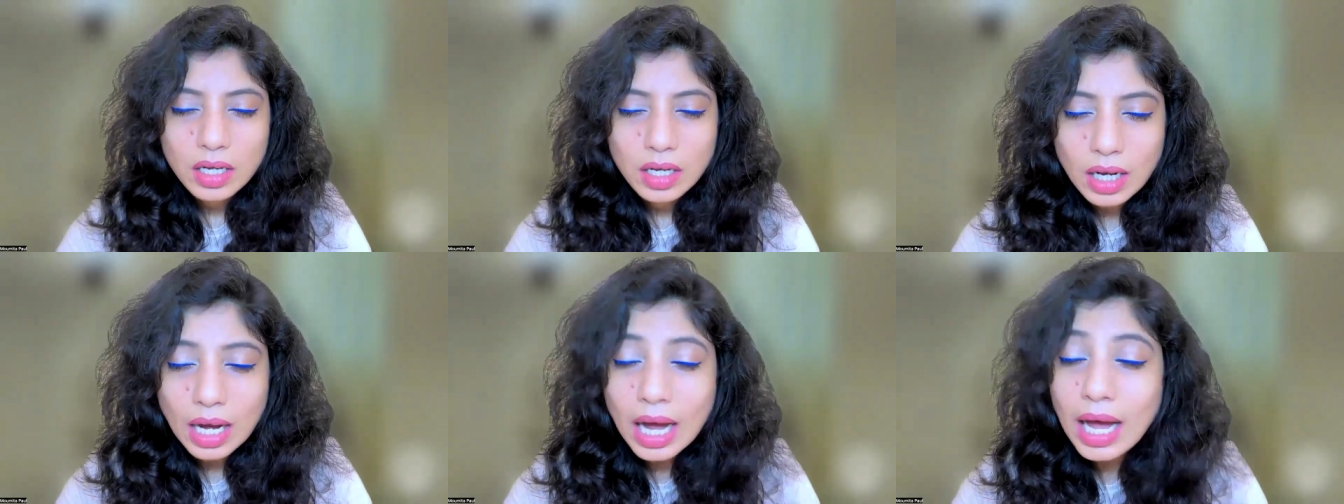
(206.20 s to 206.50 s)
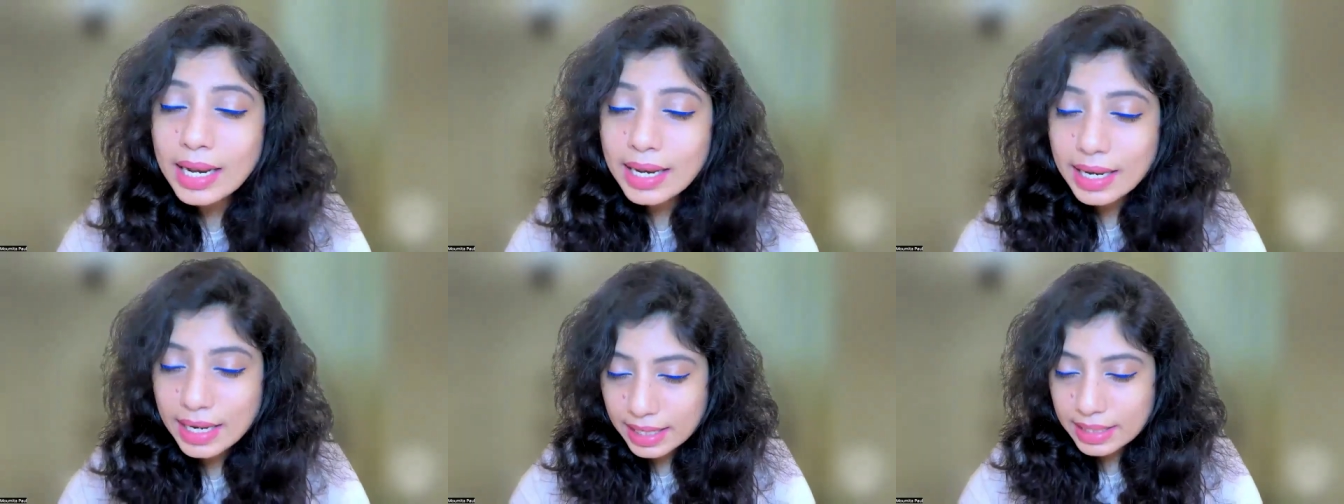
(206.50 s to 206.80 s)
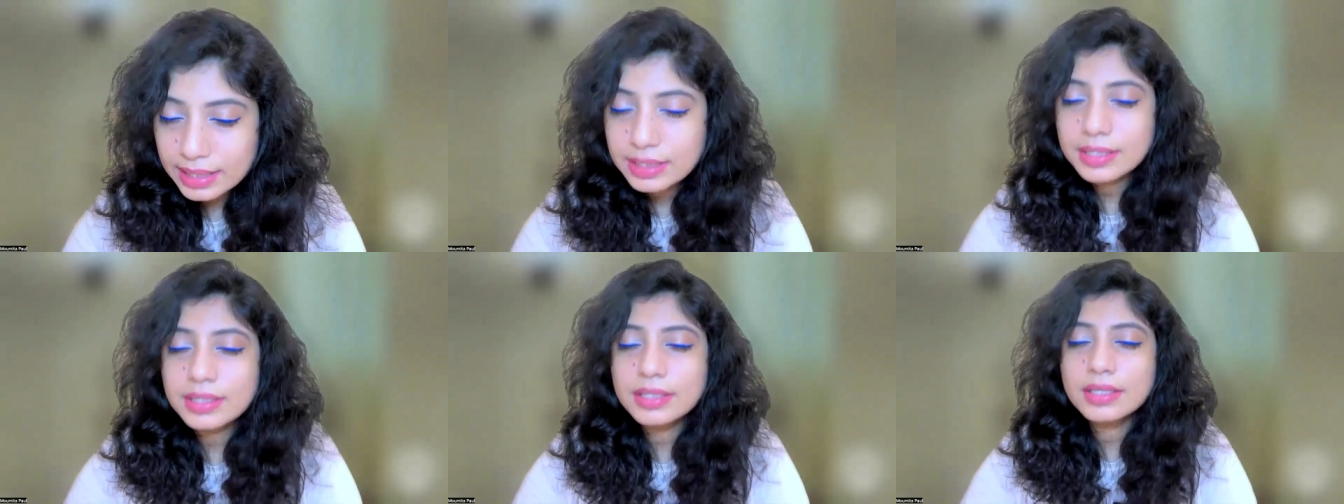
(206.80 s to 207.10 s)

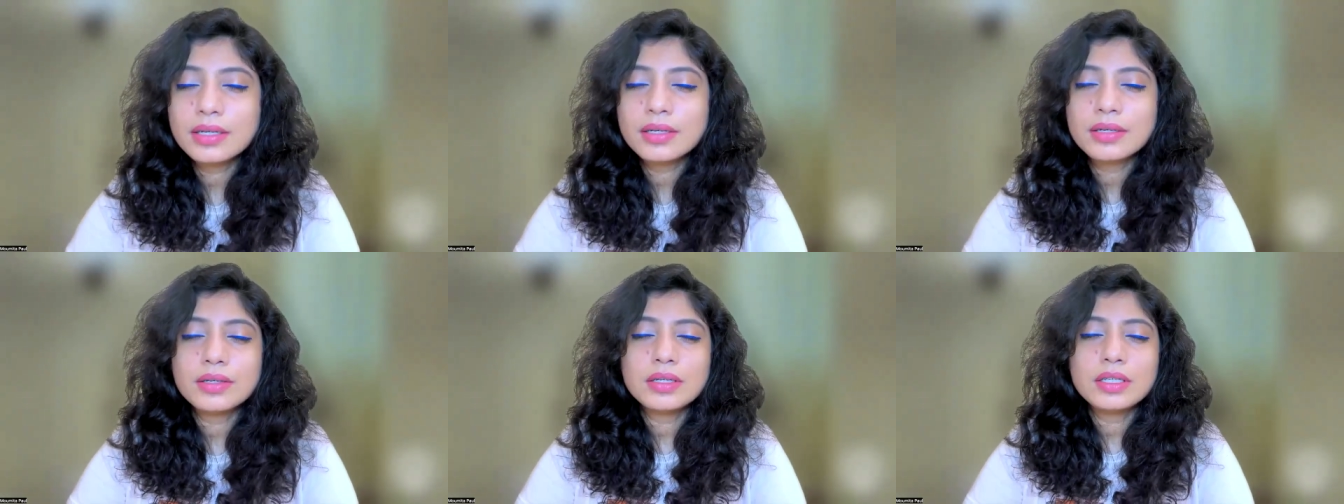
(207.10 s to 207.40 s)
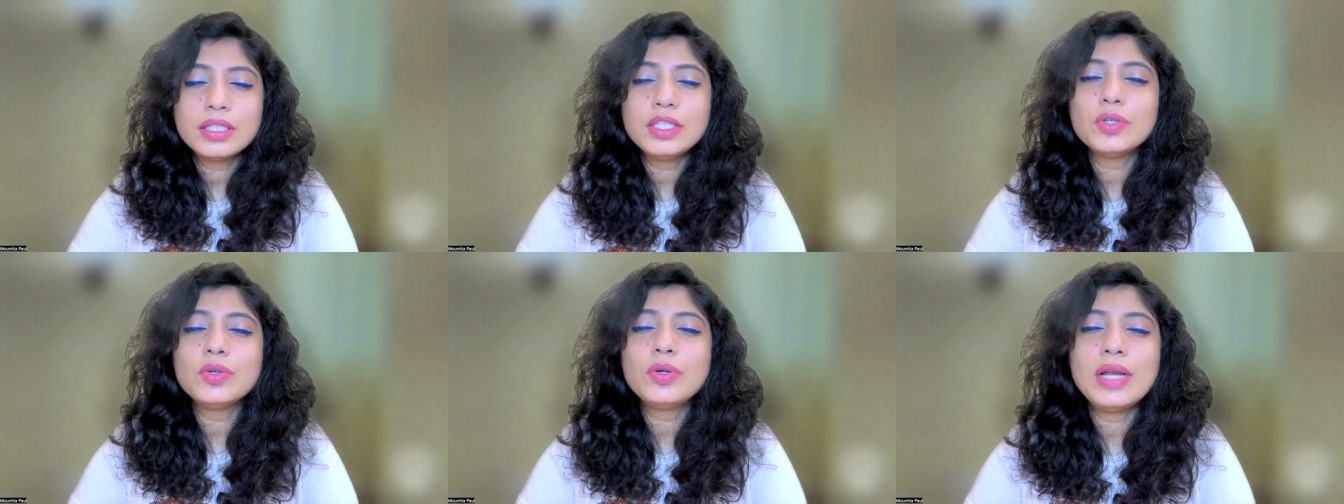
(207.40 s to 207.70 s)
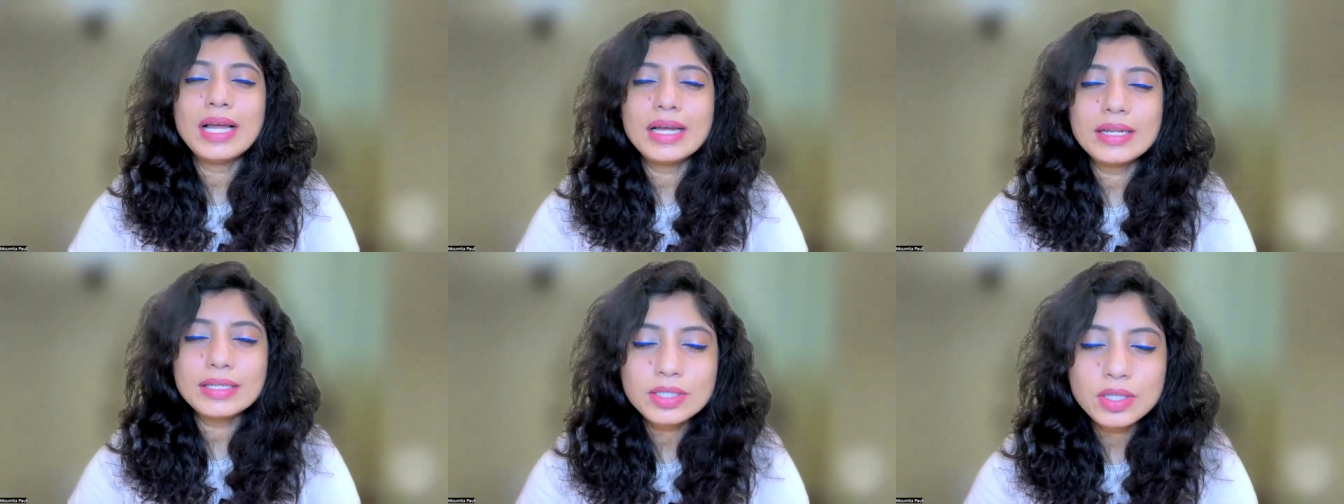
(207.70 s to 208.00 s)
unless you
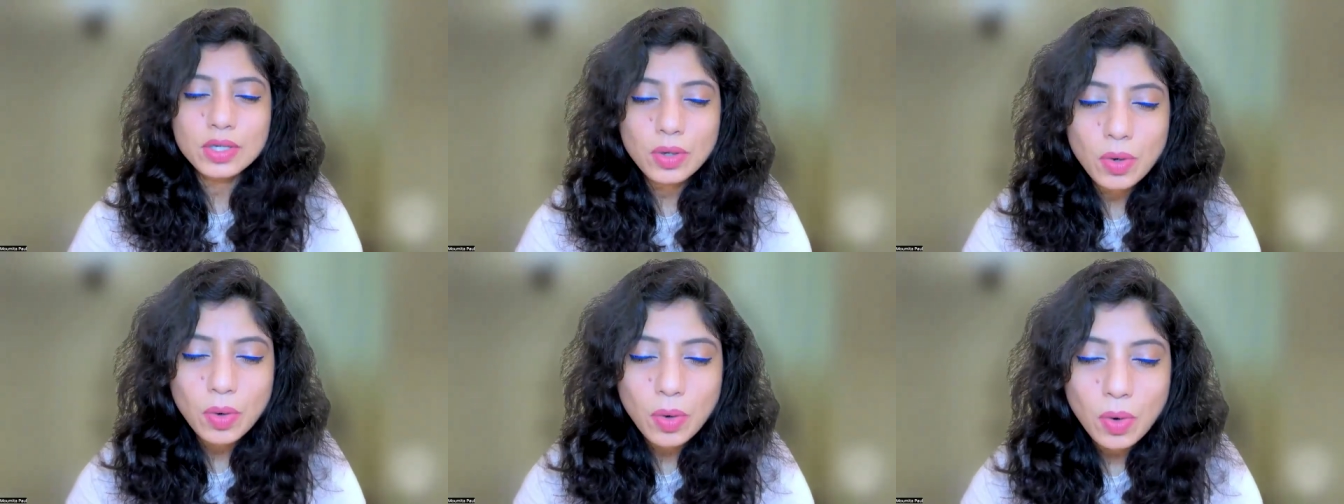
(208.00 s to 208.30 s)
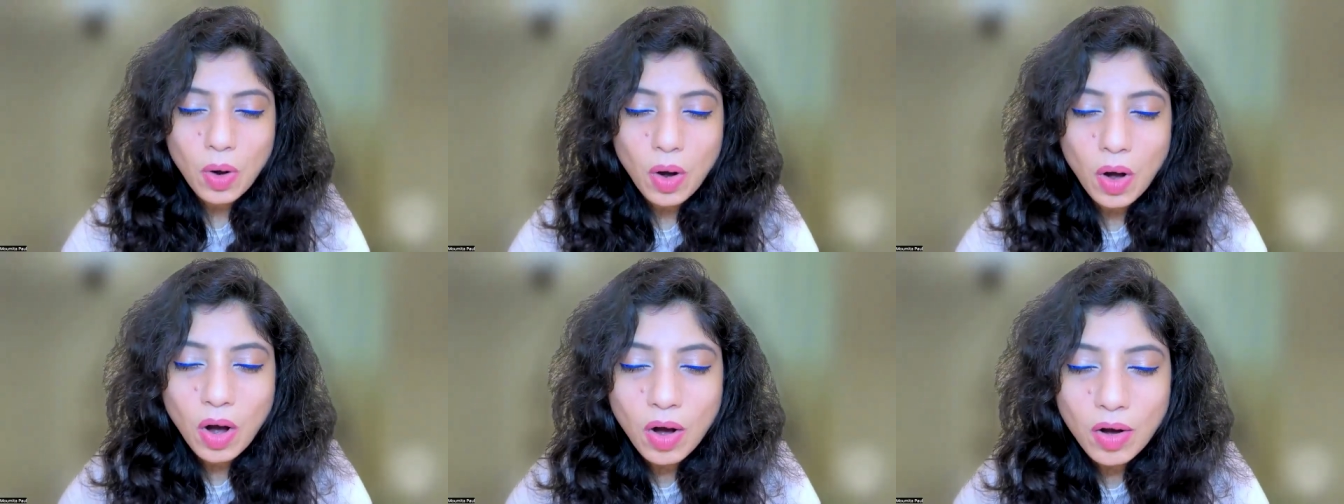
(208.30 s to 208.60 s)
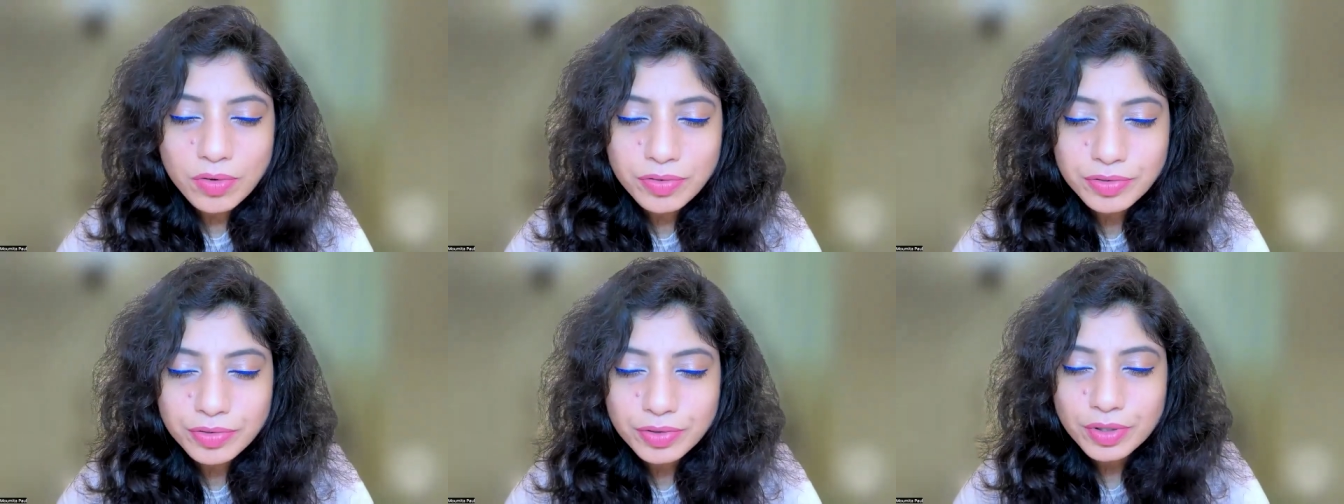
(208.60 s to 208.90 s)
let go
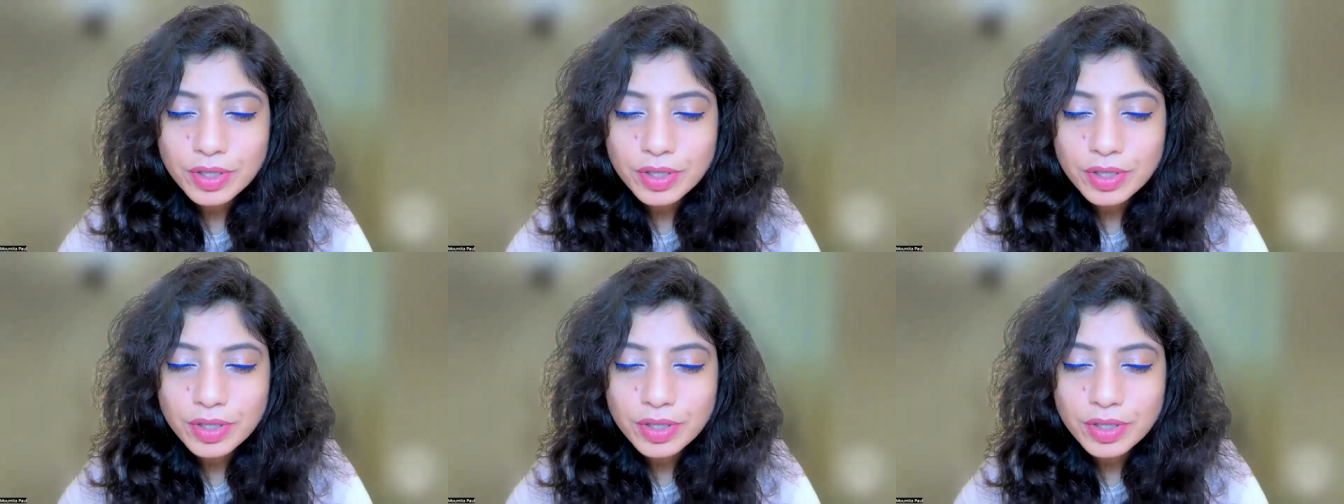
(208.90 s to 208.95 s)
of